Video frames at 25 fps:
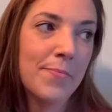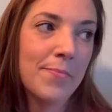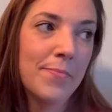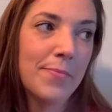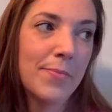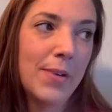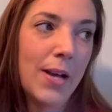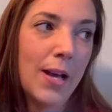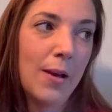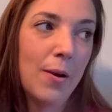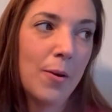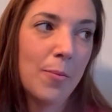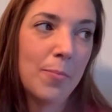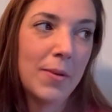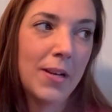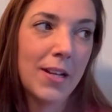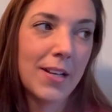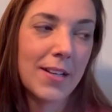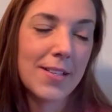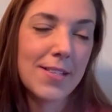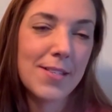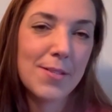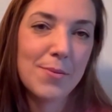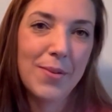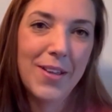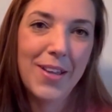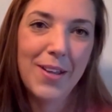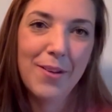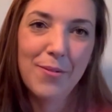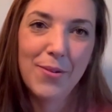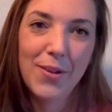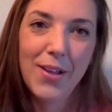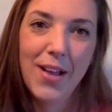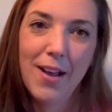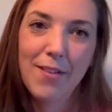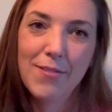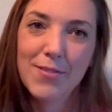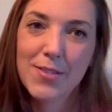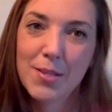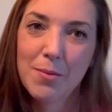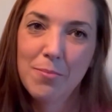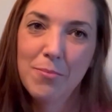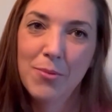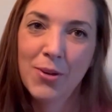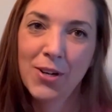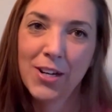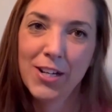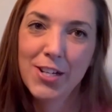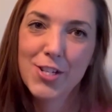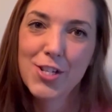I hope next week we'll have some
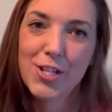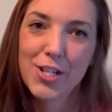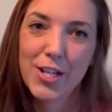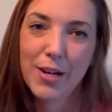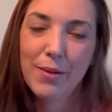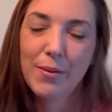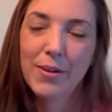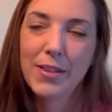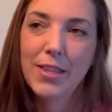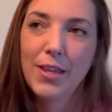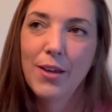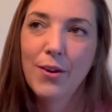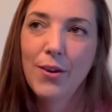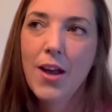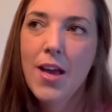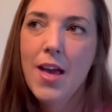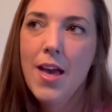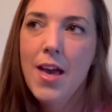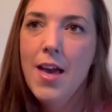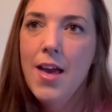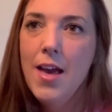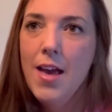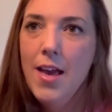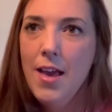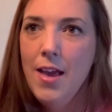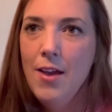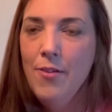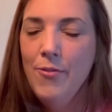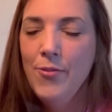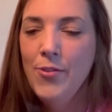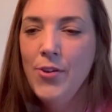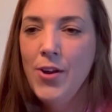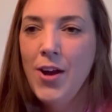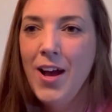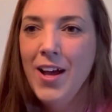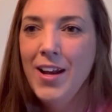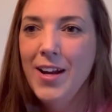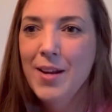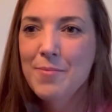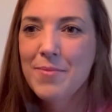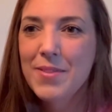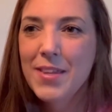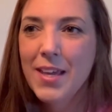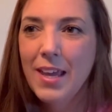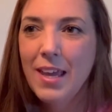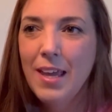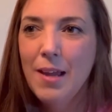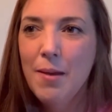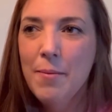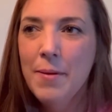more to share with you. If not, I'm
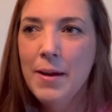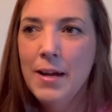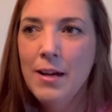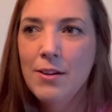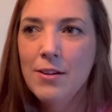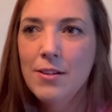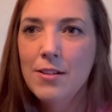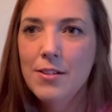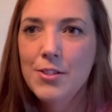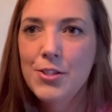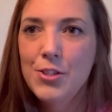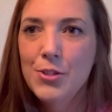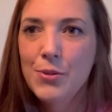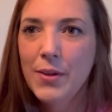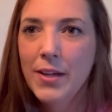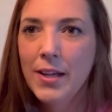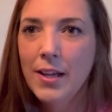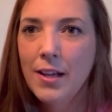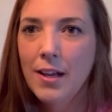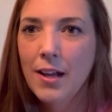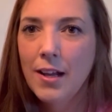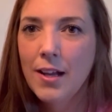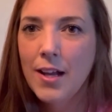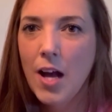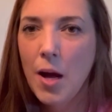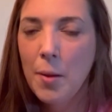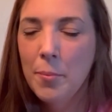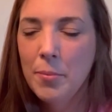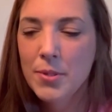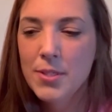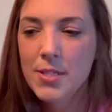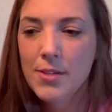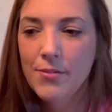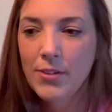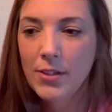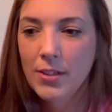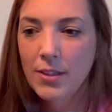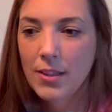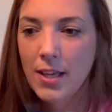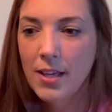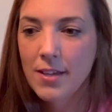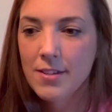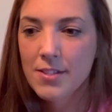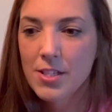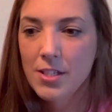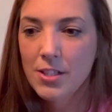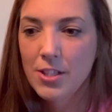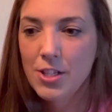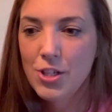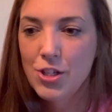thinking about doing a couple different
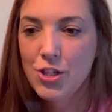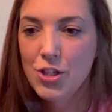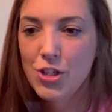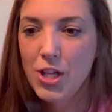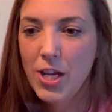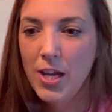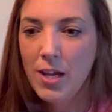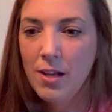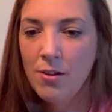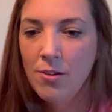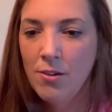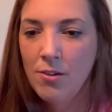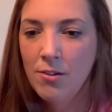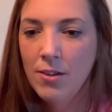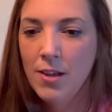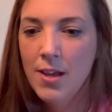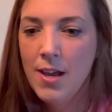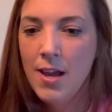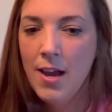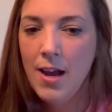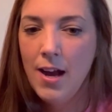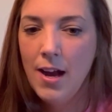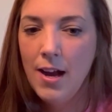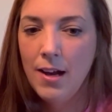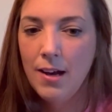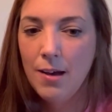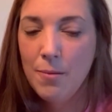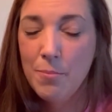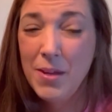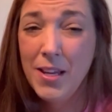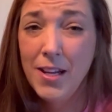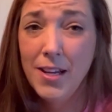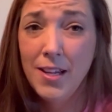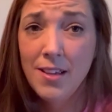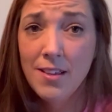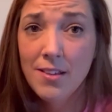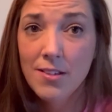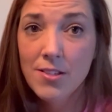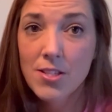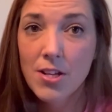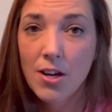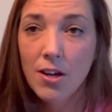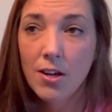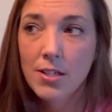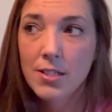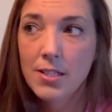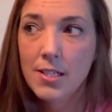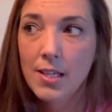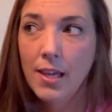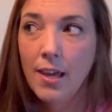things on this channel. It is
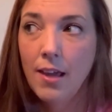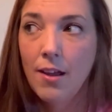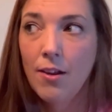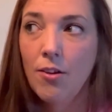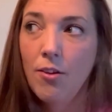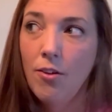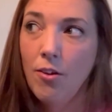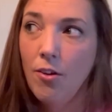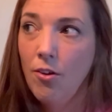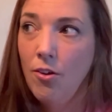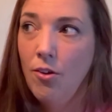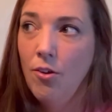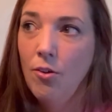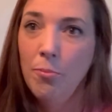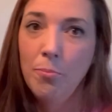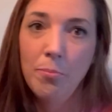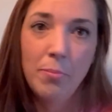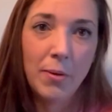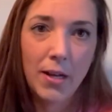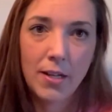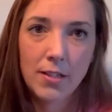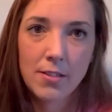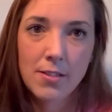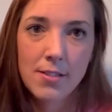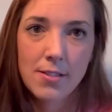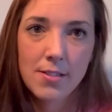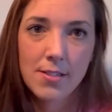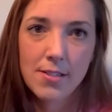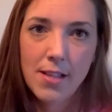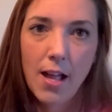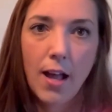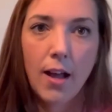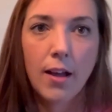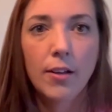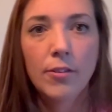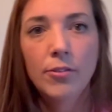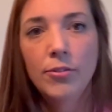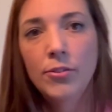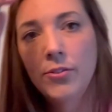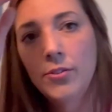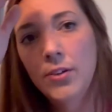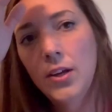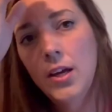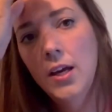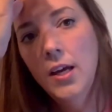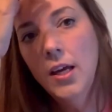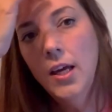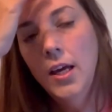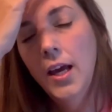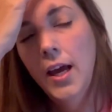hard to get all bus stuff
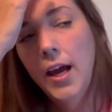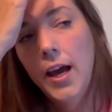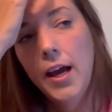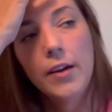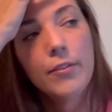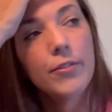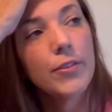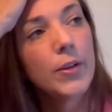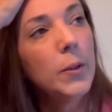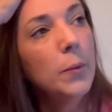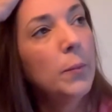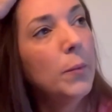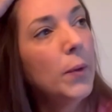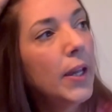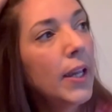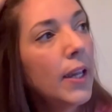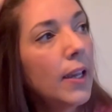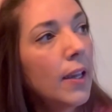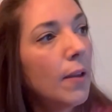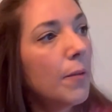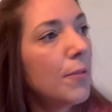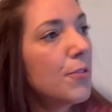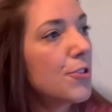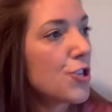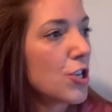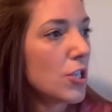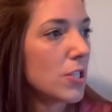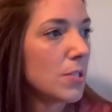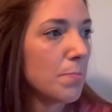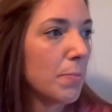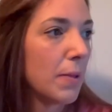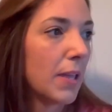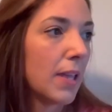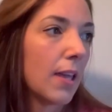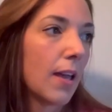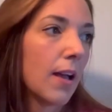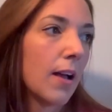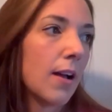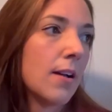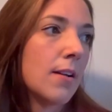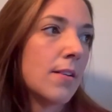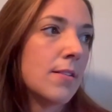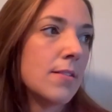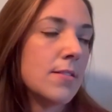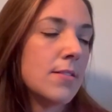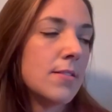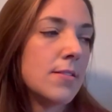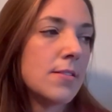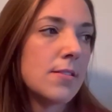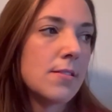every week just
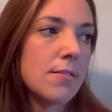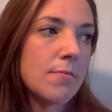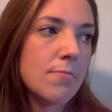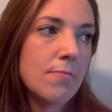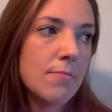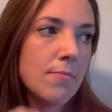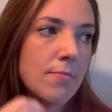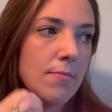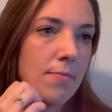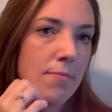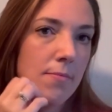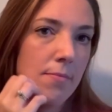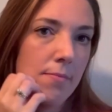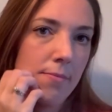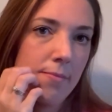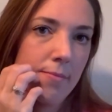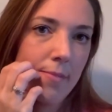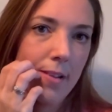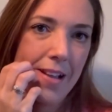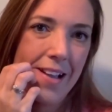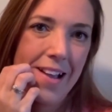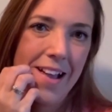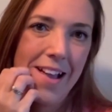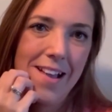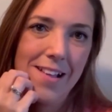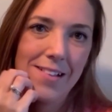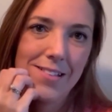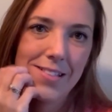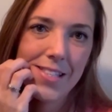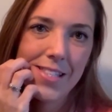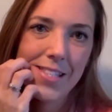because it's